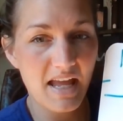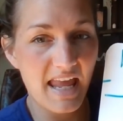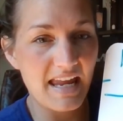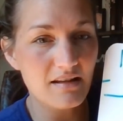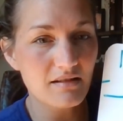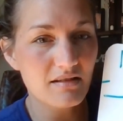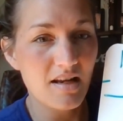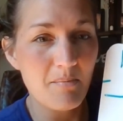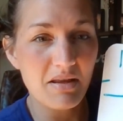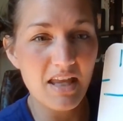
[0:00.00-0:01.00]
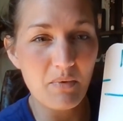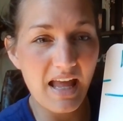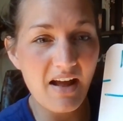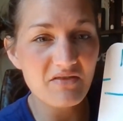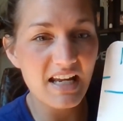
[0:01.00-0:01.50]
8. But then we
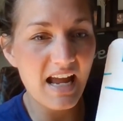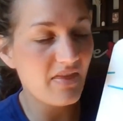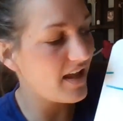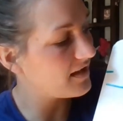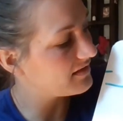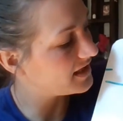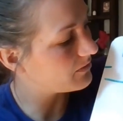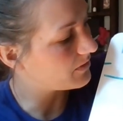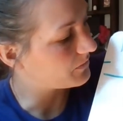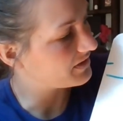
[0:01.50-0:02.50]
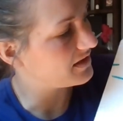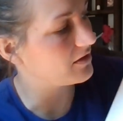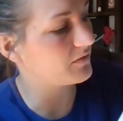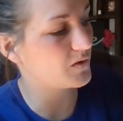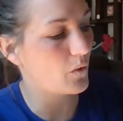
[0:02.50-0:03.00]
have to add that 0
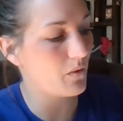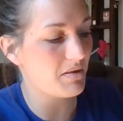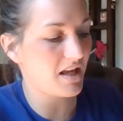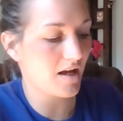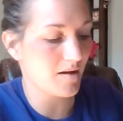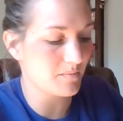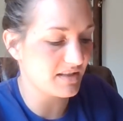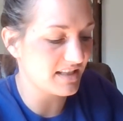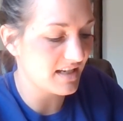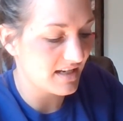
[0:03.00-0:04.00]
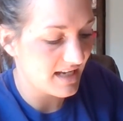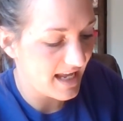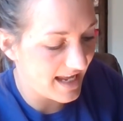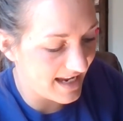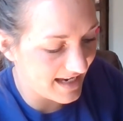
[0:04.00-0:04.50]
still, so it becomes
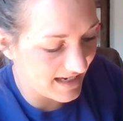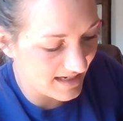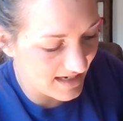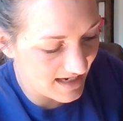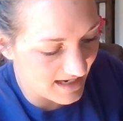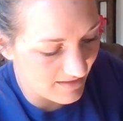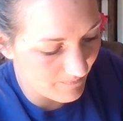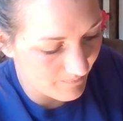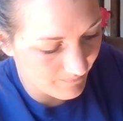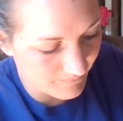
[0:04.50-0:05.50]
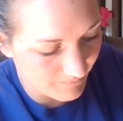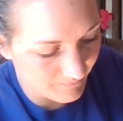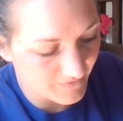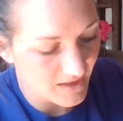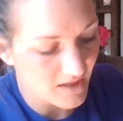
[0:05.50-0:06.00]
80.
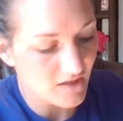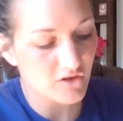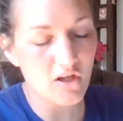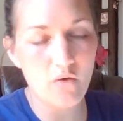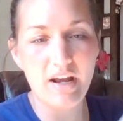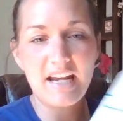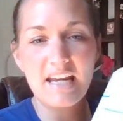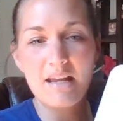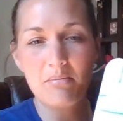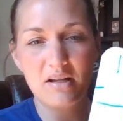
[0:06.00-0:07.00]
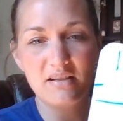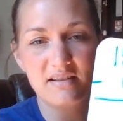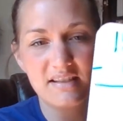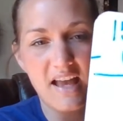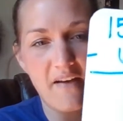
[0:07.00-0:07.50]
So 80
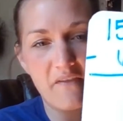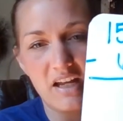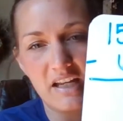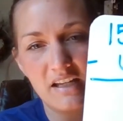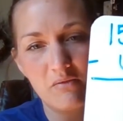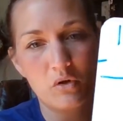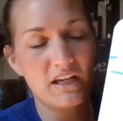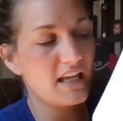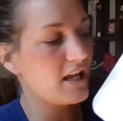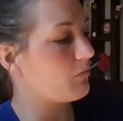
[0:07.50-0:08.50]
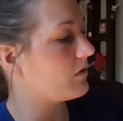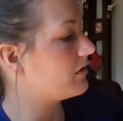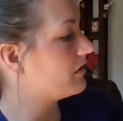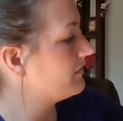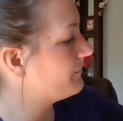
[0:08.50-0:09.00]
plus 7 would
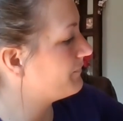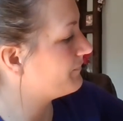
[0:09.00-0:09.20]
equal